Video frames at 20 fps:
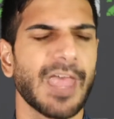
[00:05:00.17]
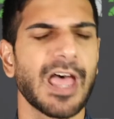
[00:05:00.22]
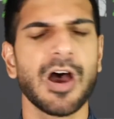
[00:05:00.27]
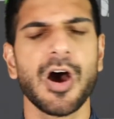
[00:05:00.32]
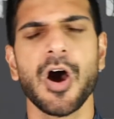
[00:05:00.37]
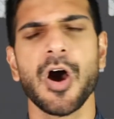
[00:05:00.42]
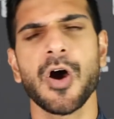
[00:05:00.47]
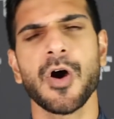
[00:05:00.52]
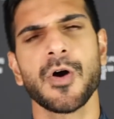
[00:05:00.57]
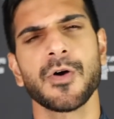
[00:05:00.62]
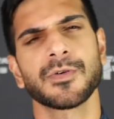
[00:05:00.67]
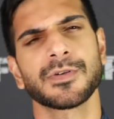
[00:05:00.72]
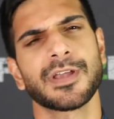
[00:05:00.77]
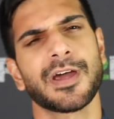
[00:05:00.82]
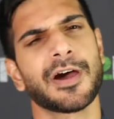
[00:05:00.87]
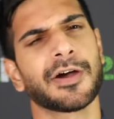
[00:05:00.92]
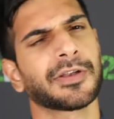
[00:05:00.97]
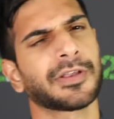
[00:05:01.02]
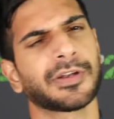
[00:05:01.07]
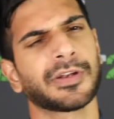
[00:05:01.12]
Oh,
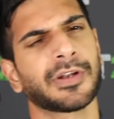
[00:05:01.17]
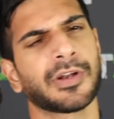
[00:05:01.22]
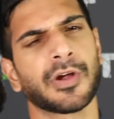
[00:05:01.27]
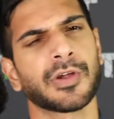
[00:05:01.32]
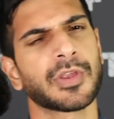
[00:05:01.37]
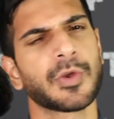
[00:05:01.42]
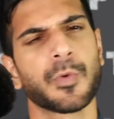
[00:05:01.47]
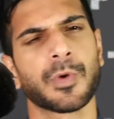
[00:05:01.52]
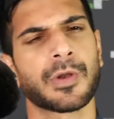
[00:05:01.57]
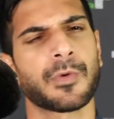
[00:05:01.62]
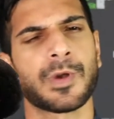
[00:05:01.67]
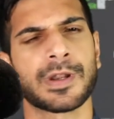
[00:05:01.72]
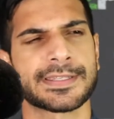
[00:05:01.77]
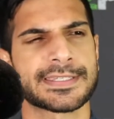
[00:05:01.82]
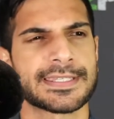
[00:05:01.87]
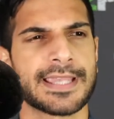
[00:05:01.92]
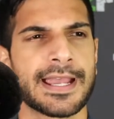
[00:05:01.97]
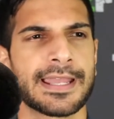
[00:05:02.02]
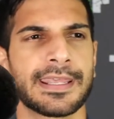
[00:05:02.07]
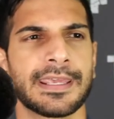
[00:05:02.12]
no, no, no, no. You wouldn't want
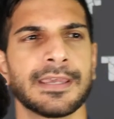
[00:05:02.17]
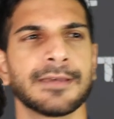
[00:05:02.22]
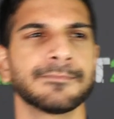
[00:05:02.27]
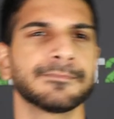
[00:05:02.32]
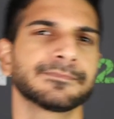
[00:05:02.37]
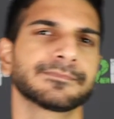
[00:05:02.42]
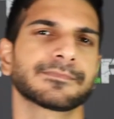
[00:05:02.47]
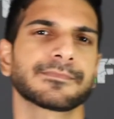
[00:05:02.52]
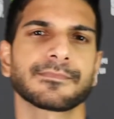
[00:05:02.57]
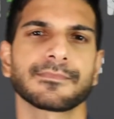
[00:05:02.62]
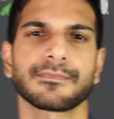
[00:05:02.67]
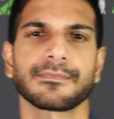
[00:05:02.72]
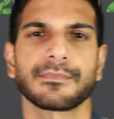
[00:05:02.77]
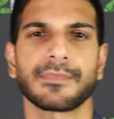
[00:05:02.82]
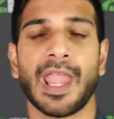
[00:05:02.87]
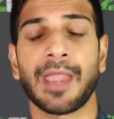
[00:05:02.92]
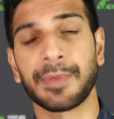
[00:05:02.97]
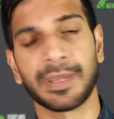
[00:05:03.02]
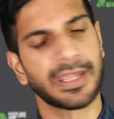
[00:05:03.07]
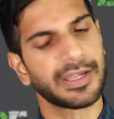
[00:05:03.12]
to sign him.
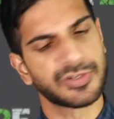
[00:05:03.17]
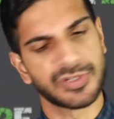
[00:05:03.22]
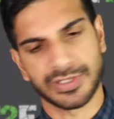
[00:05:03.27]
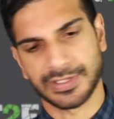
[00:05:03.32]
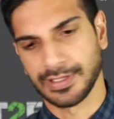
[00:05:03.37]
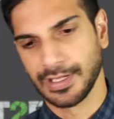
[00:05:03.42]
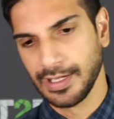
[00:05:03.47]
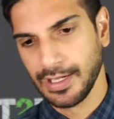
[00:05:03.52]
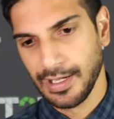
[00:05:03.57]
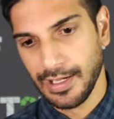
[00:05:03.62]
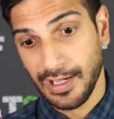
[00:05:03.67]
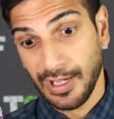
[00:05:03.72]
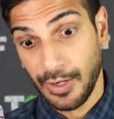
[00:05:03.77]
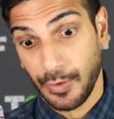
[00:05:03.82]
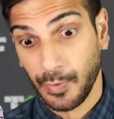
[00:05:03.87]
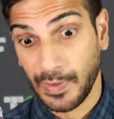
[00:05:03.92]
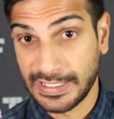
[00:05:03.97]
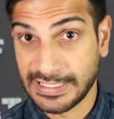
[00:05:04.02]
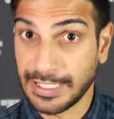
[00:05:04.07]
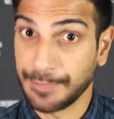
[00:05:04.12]
I mean, he just
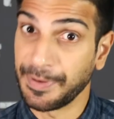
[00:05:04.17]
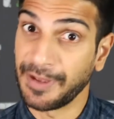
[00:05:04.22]
wakes